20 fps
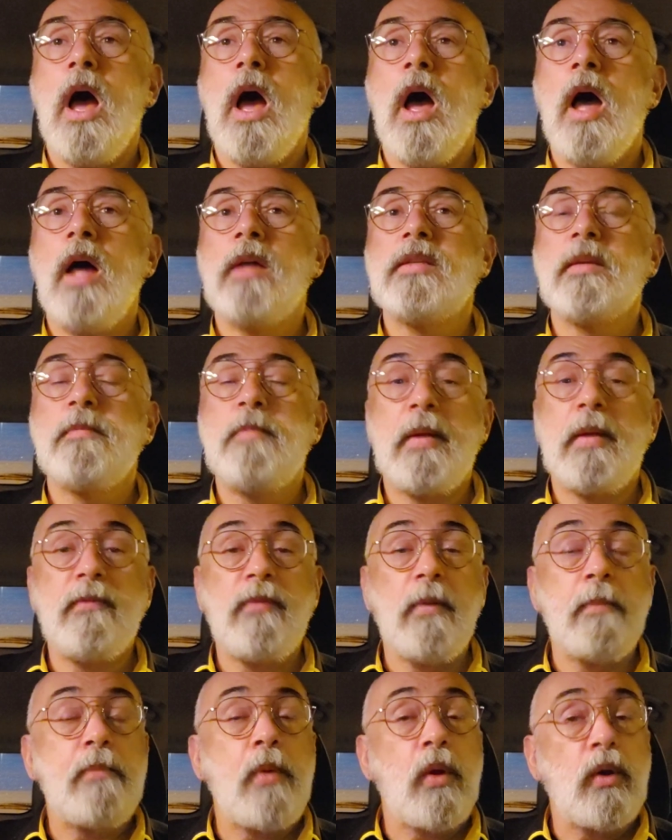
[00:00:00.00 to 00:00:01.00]
It's a bit
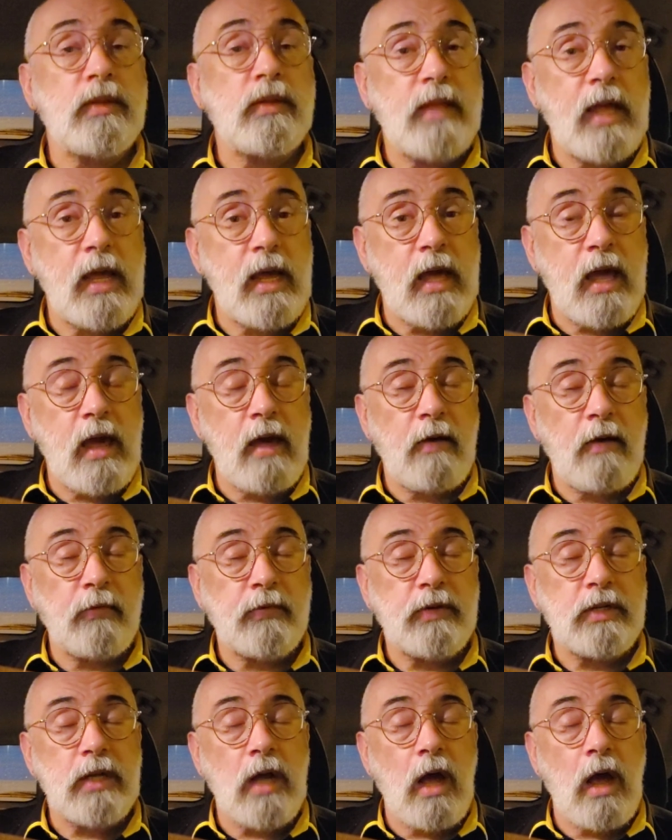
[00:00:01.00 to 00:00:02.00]
of a birthday
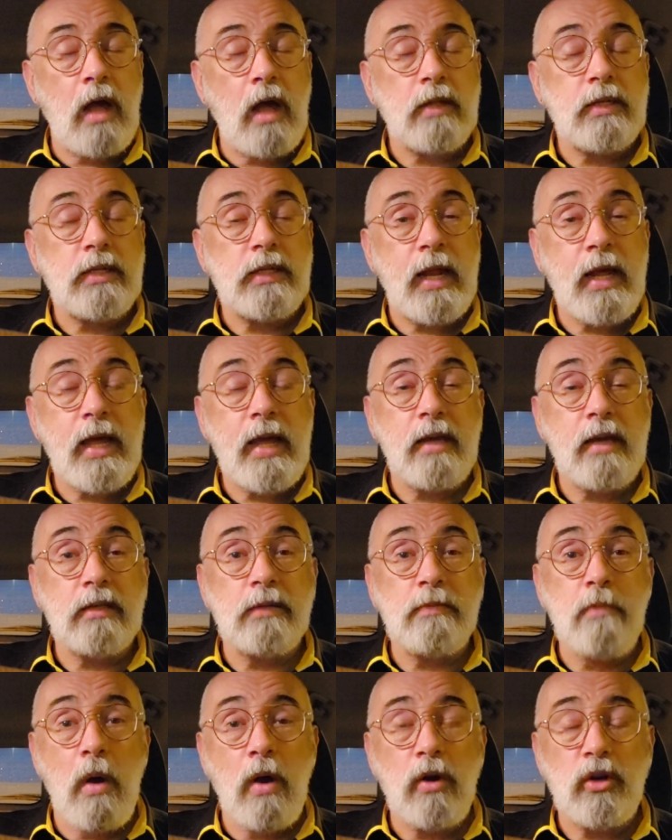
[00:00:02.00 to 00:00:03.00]
gift. Today
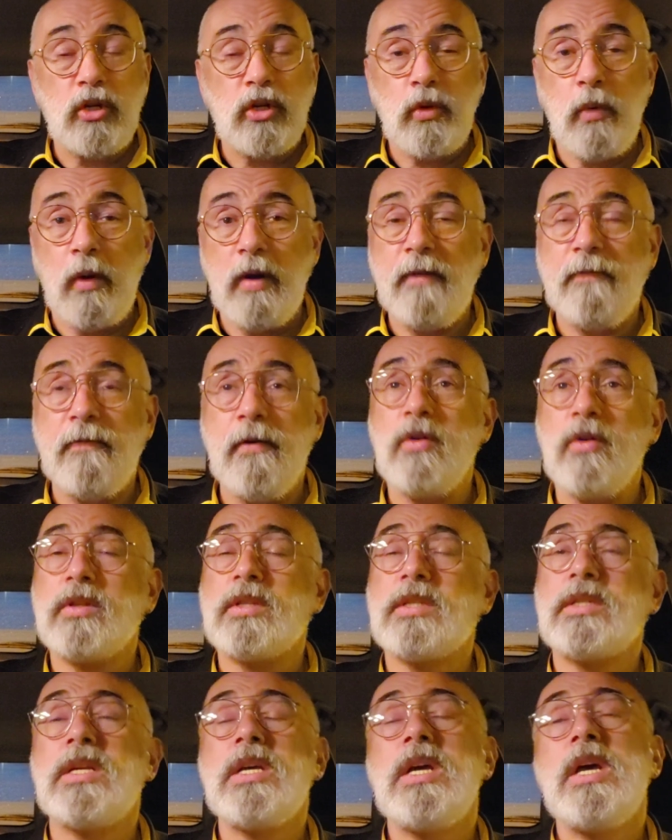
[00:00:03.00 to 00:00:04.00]
is March
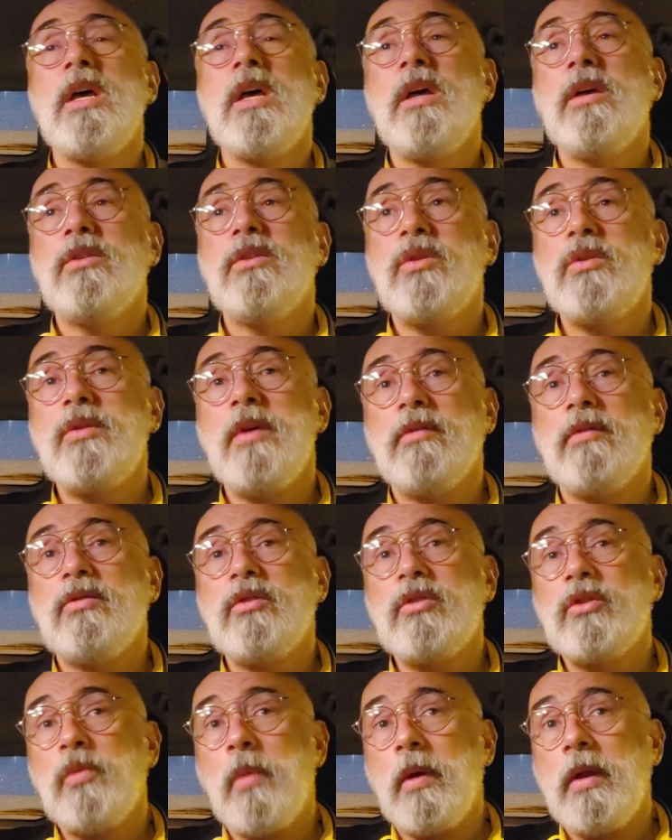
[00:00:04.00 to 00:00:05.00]
21st,
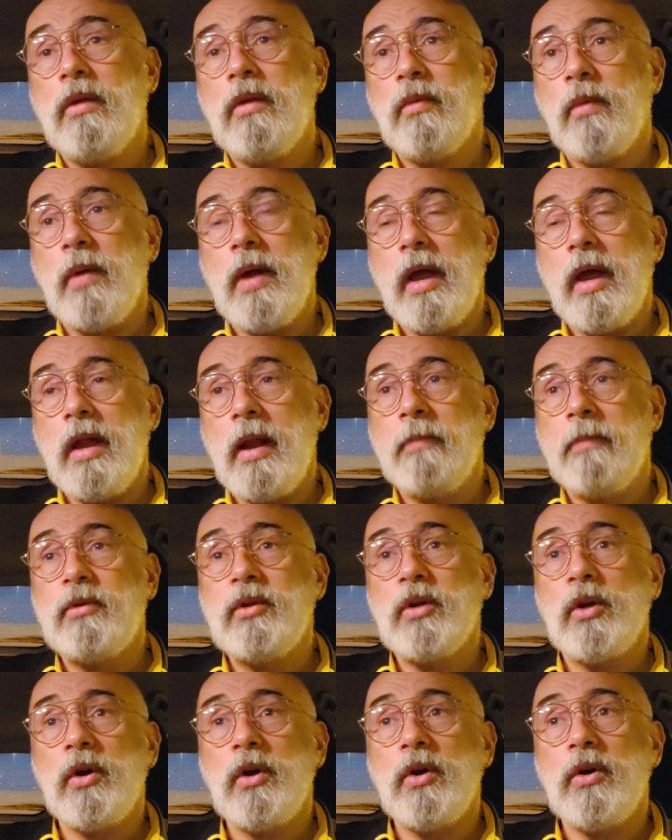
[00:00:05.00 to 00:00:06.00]
2023,
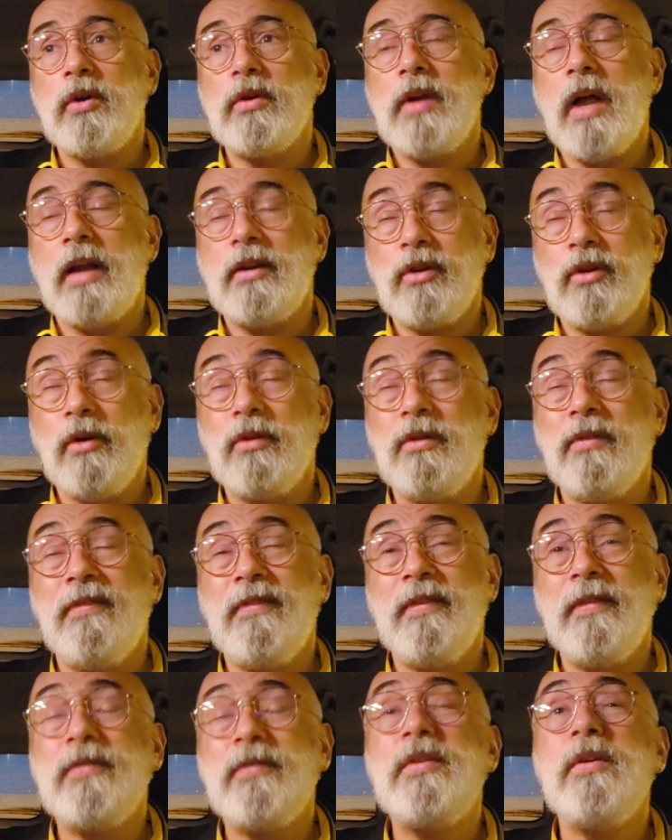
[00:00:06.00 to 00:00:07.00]
and I turned
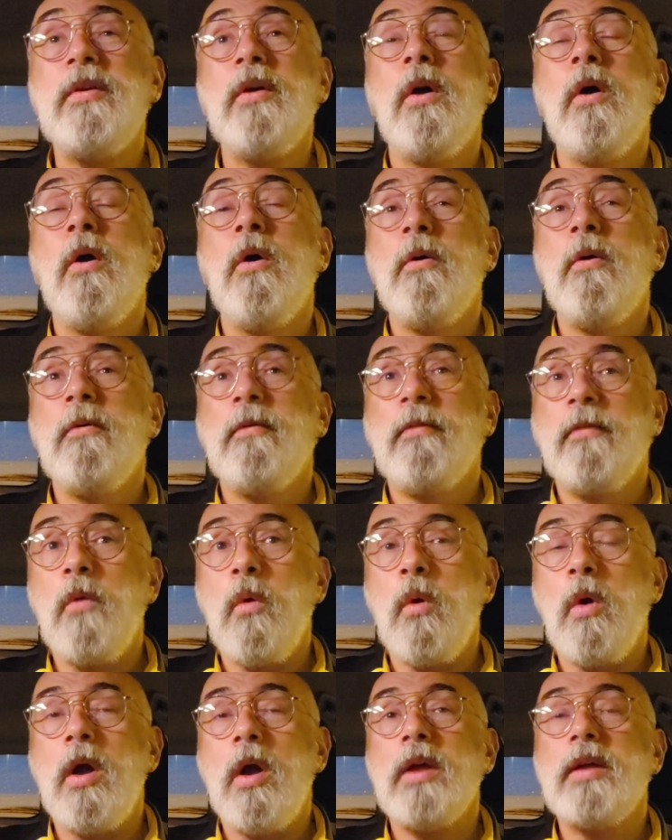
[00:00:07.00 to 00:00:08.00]

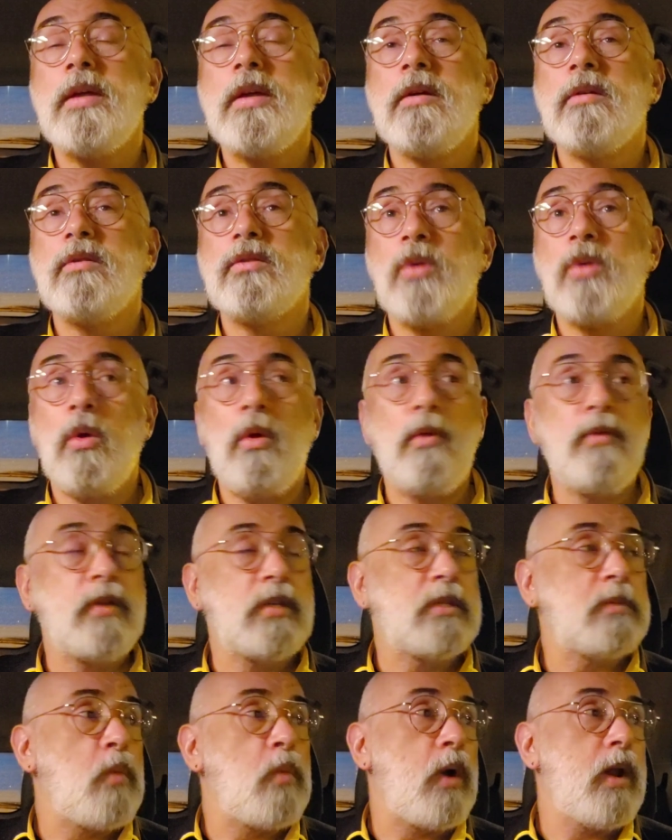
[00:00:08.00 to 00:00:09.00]
54 years old
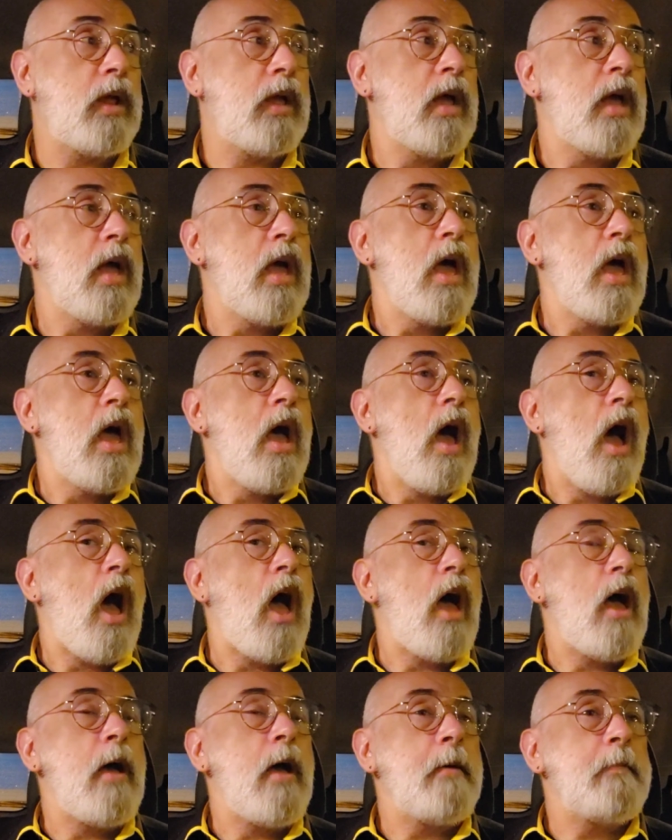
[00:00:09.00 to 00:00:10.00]
this morning.
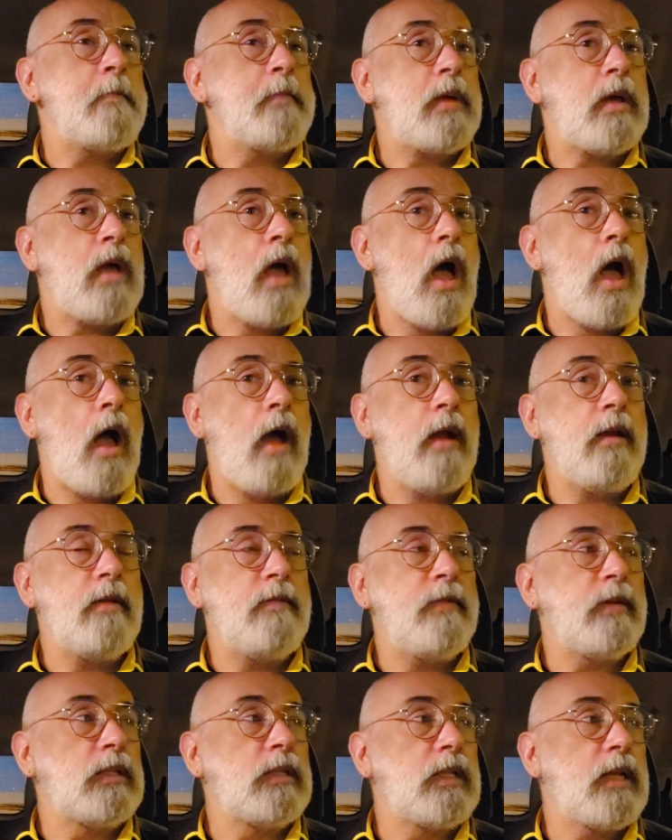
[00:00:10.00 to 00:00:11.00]
I'm kind
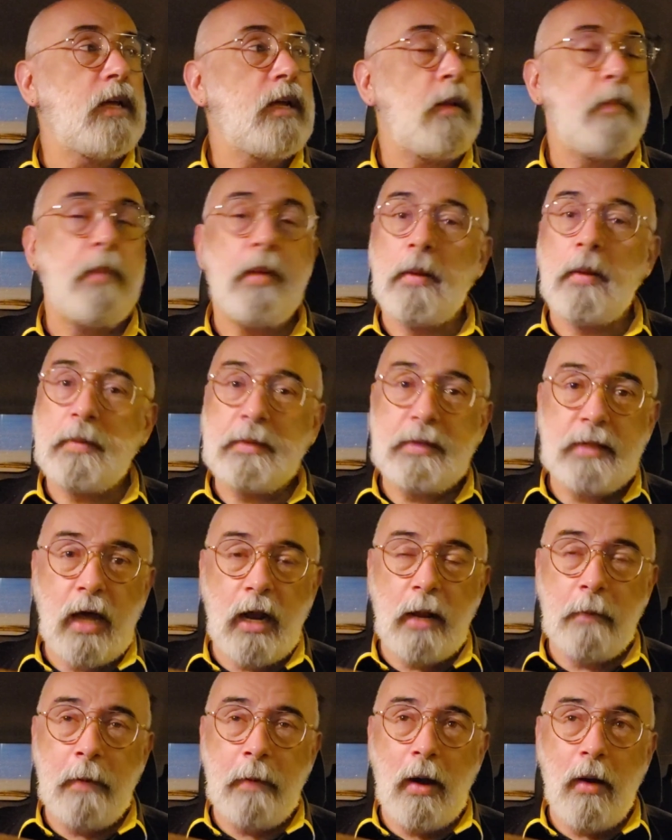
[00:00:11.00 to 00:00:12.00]
of a little bit
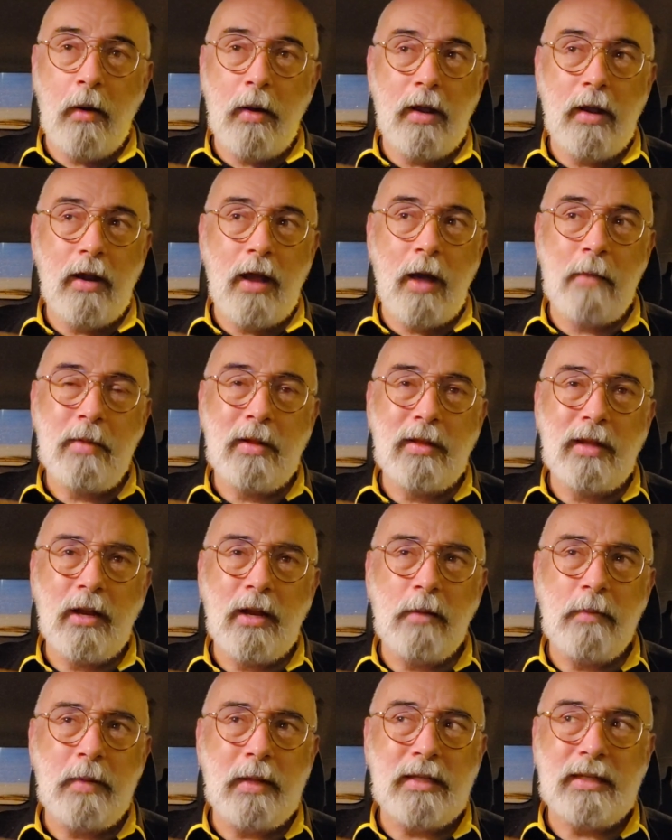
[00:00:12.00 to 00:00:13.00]
upset about it. I'm a
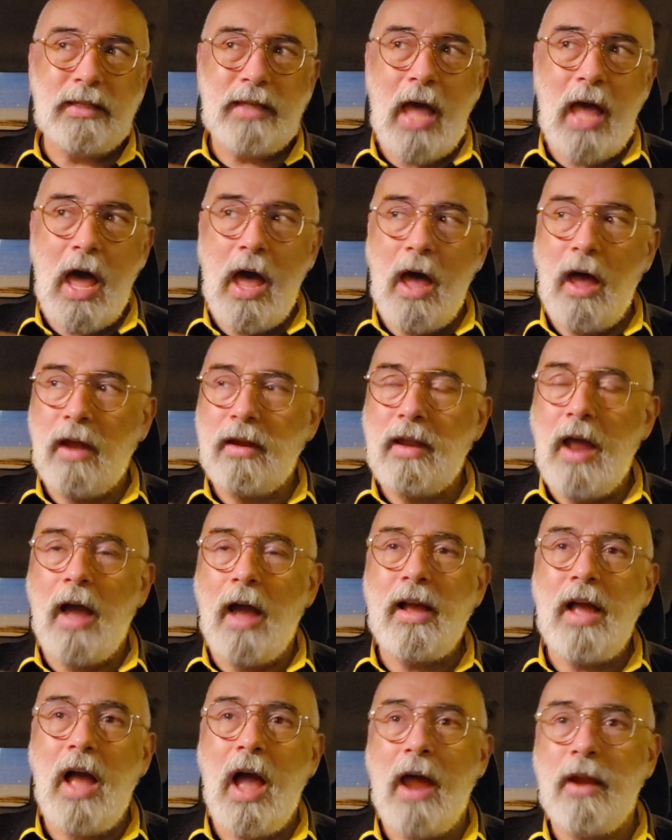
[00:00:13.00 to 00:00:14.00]
little bit sad.
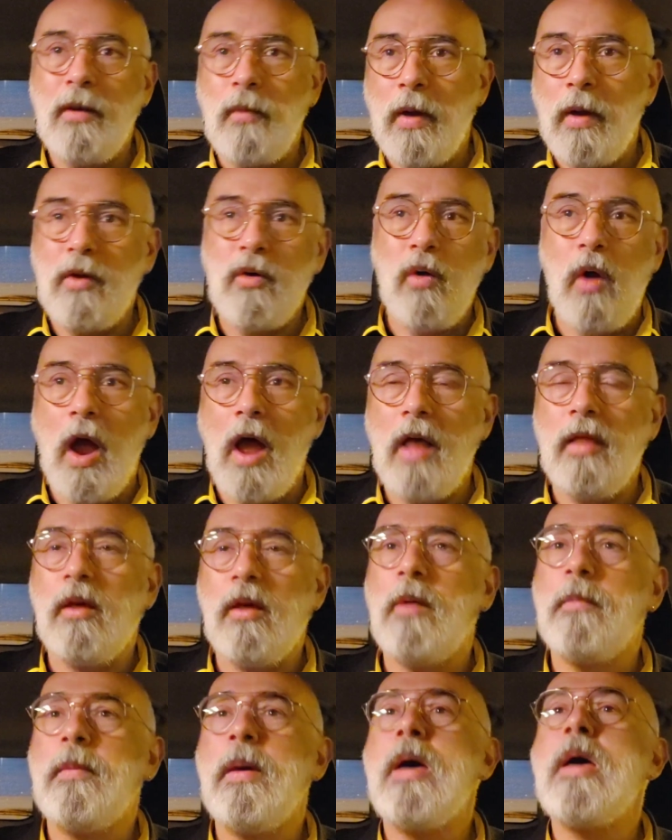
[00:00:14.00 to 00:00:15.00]
I kind of want to cry a
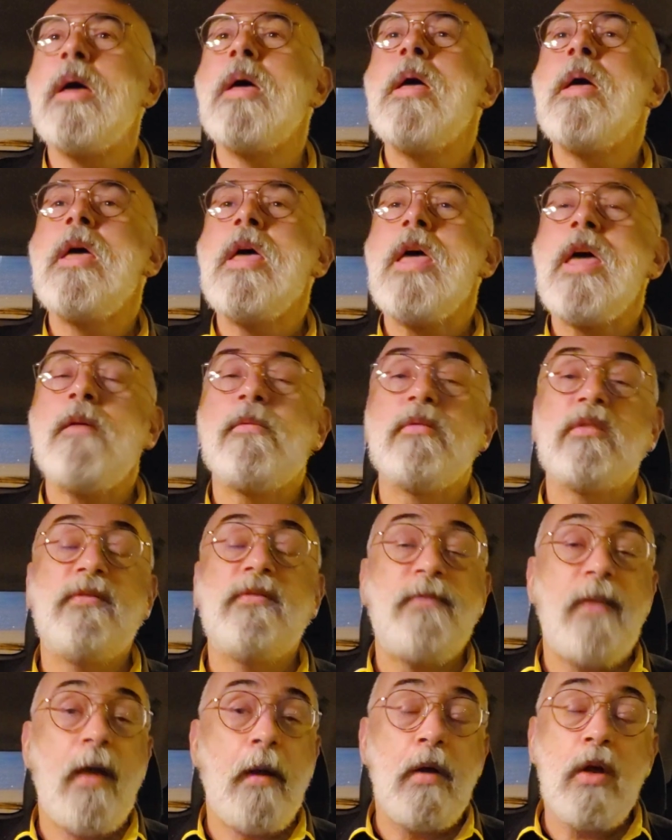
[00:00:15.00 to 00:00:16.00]
little bit. It was
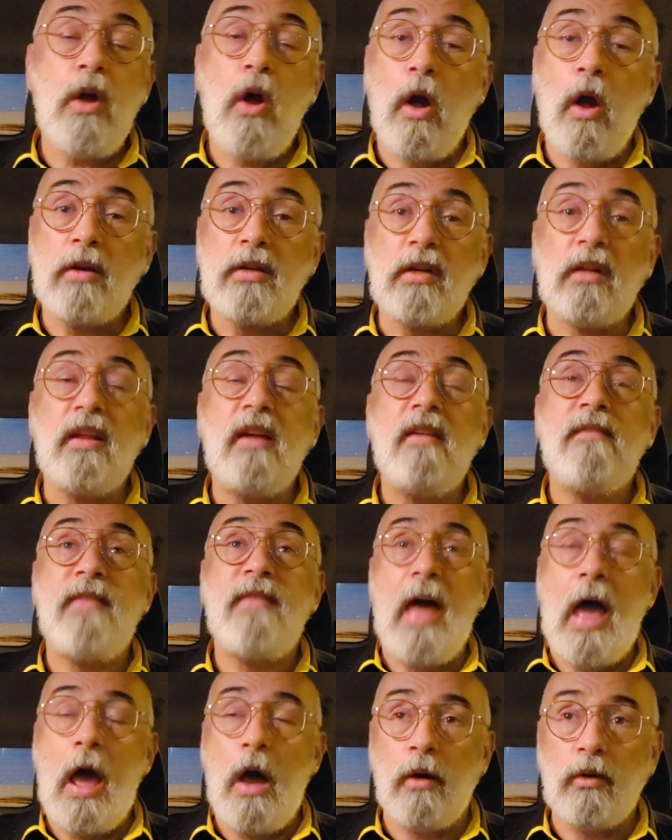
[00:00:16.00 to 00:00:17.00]
very hard to leave
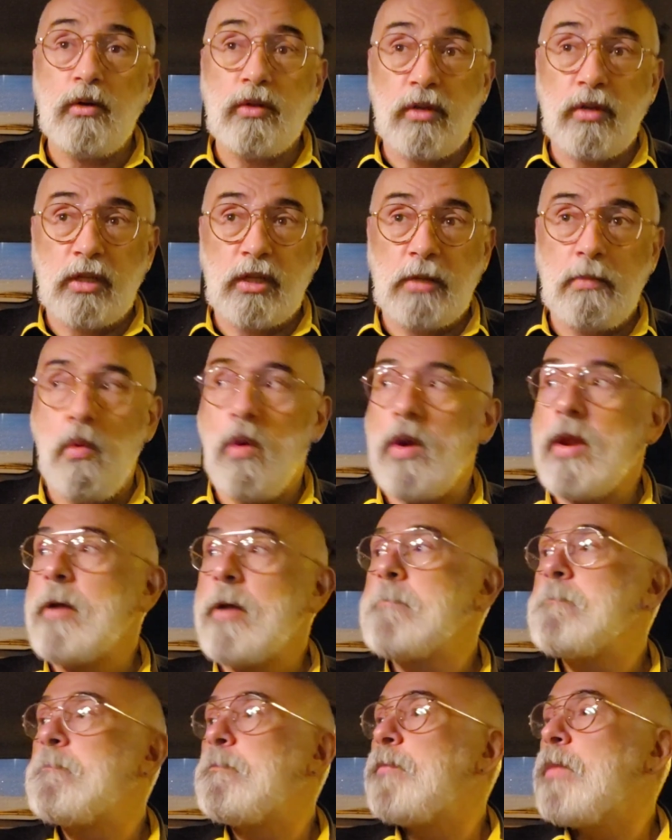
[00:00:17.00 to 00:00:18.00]
the house this
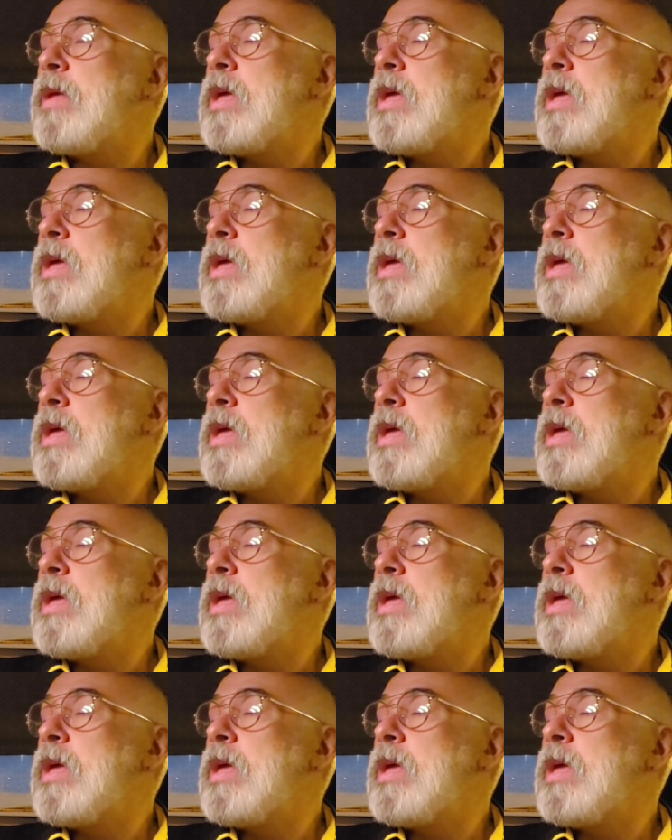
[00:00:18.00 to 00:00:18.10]
morning.